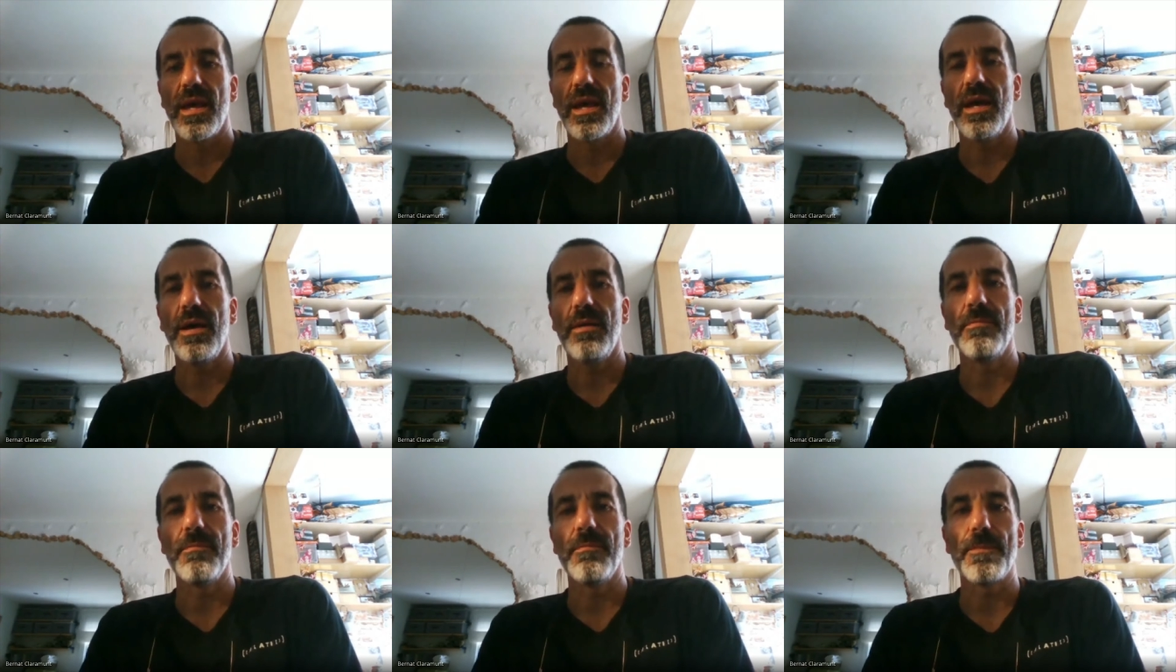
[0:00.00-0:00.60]

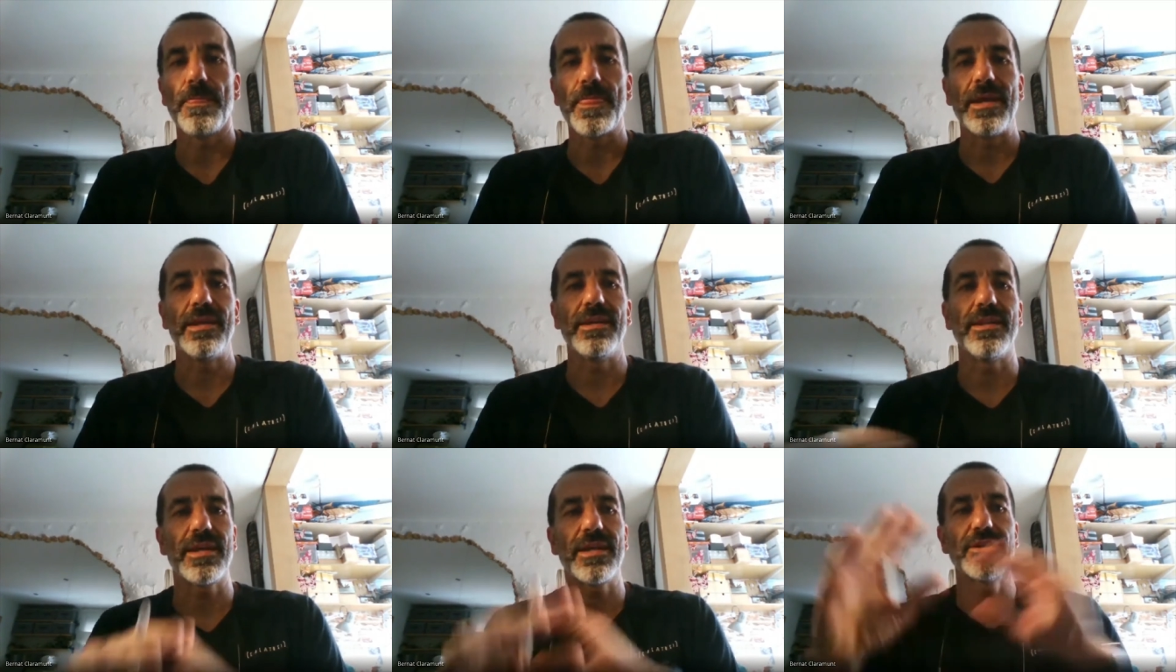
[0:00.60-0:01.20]
Um,
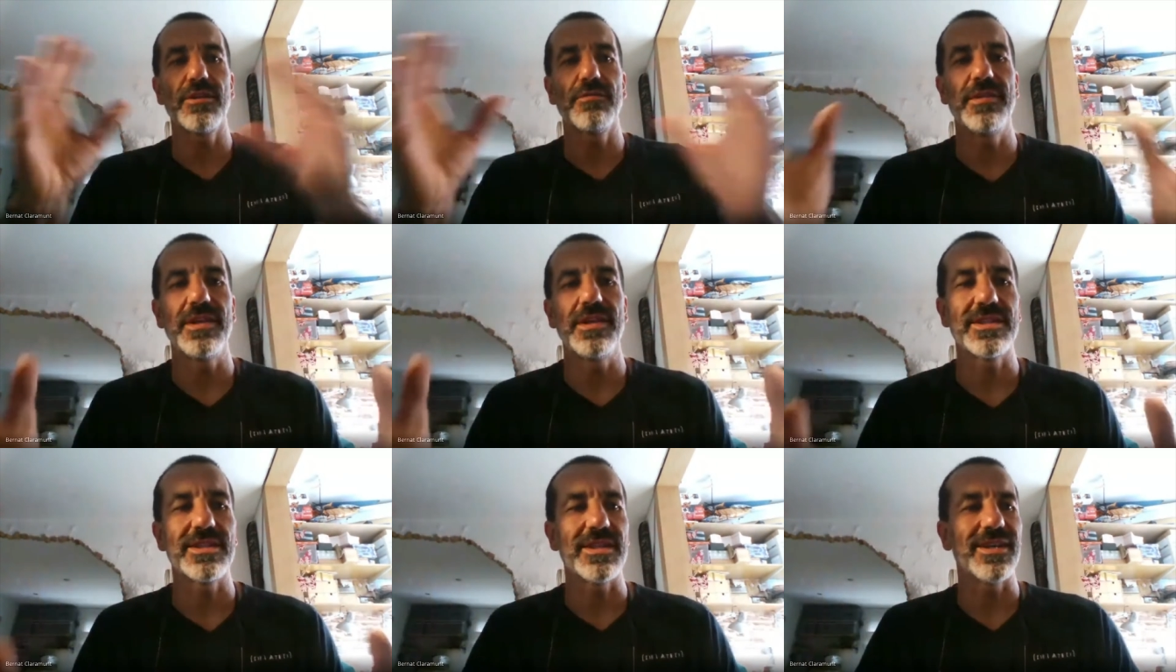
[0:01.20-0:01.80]
in the case of
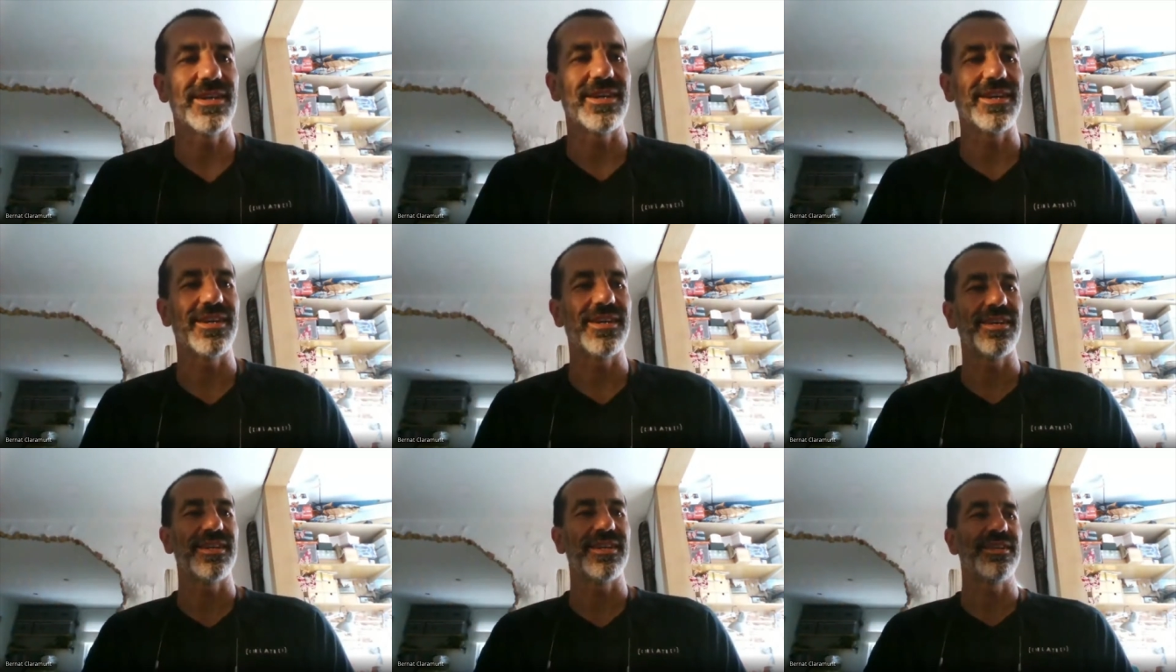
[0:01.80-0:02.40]
this
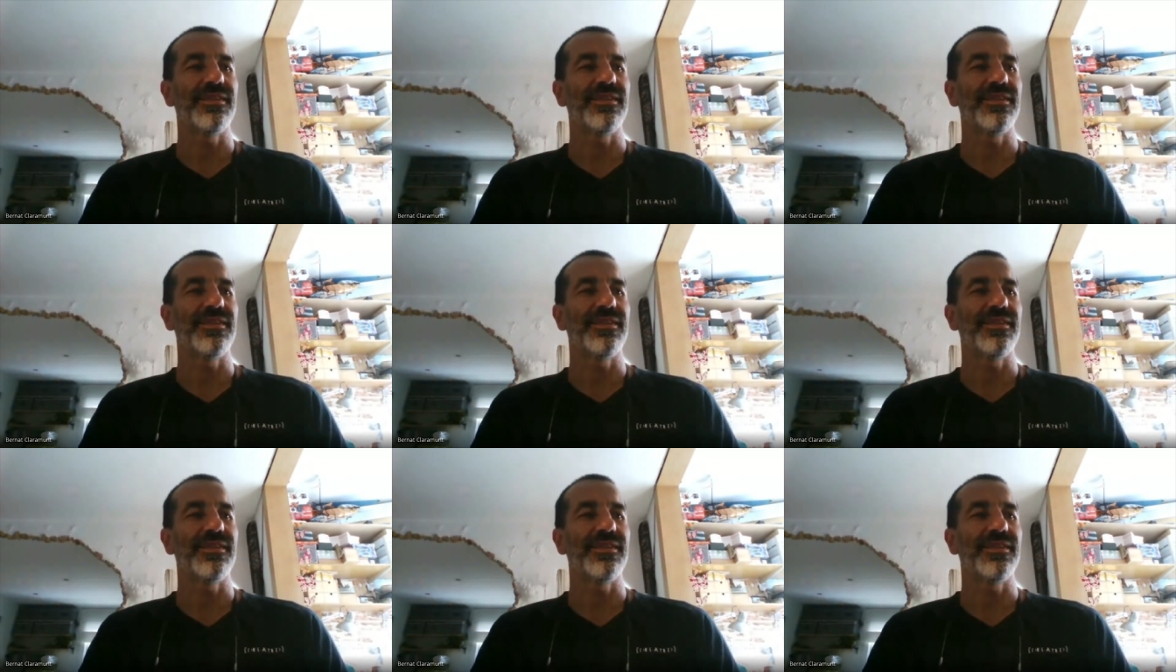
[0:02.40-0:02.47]
uh,